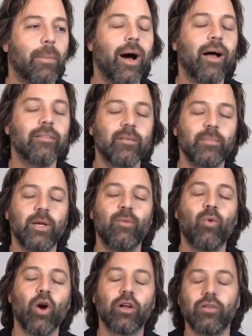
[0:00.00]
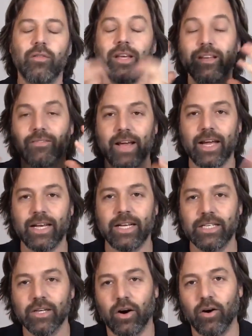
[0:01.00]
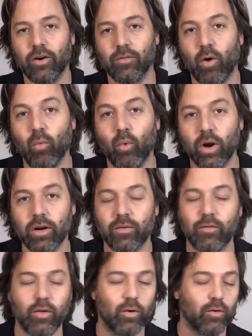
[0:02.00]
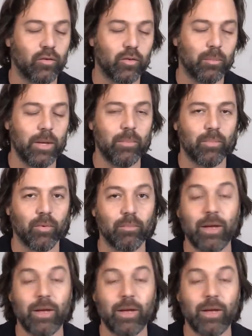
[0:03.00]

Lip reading: possibly work to the advantage of one of those people.